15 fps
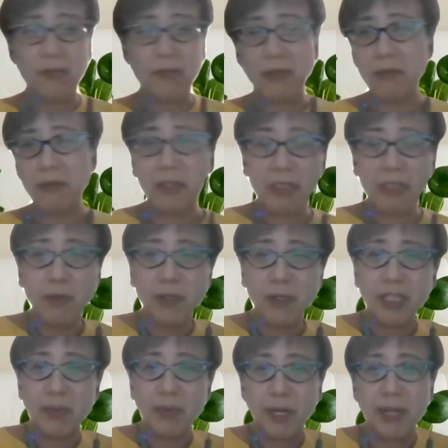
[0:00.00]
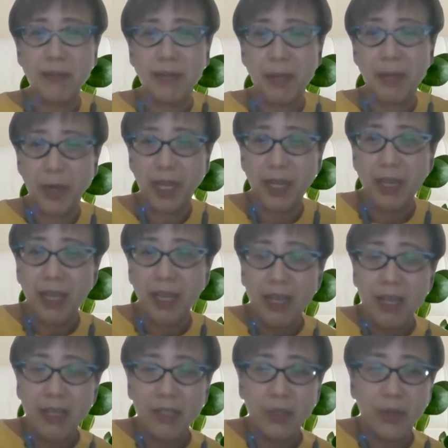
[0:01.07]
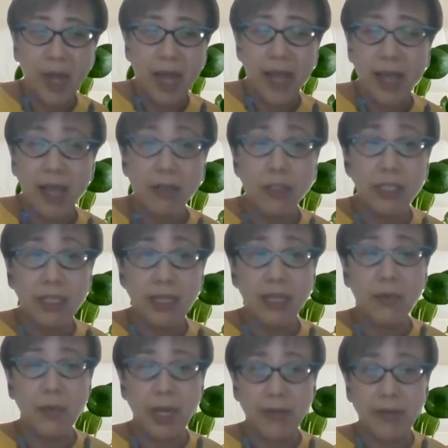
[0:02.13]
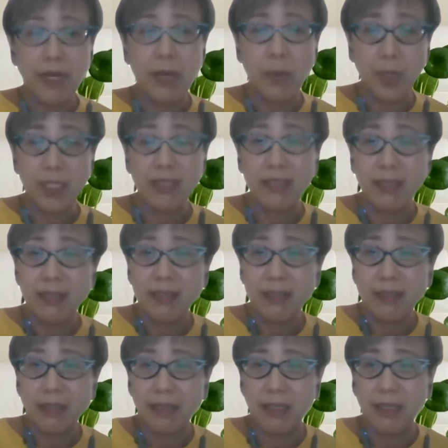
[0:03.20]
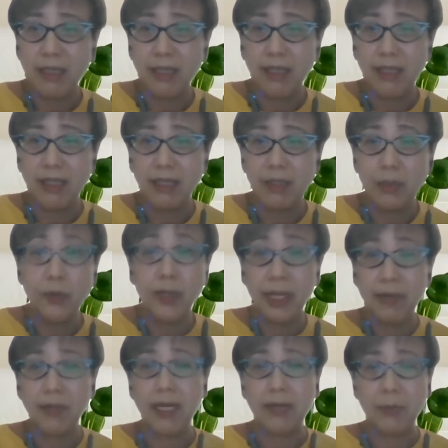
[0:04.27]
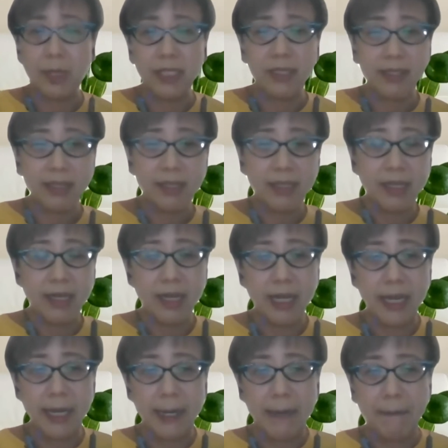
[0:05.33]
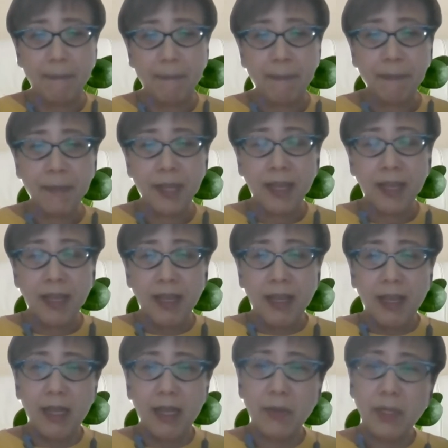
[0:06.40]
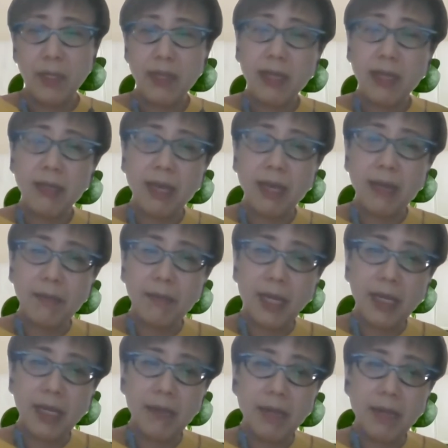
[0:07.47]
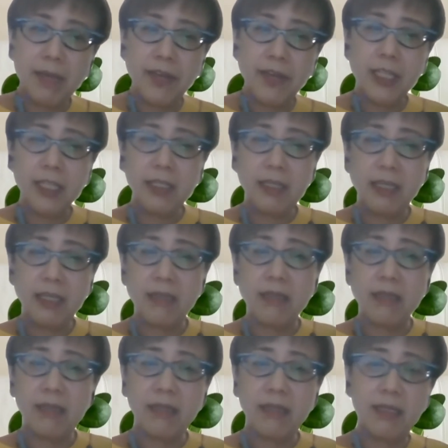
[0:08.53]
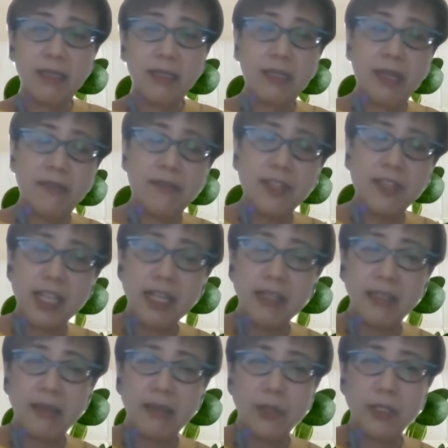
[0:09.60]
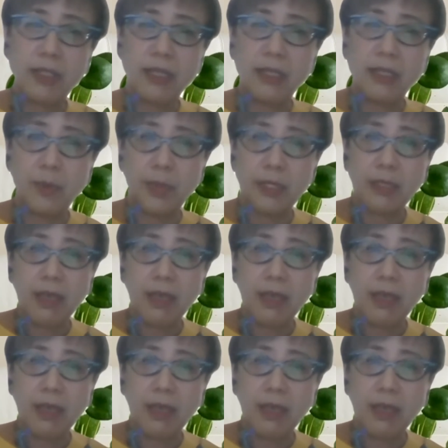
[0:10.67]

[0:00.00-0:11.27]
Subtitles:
were just brought up that way. So I could study whatever I wanted, do whatever I wanted. And the one thing that my father did to emphasize in those days was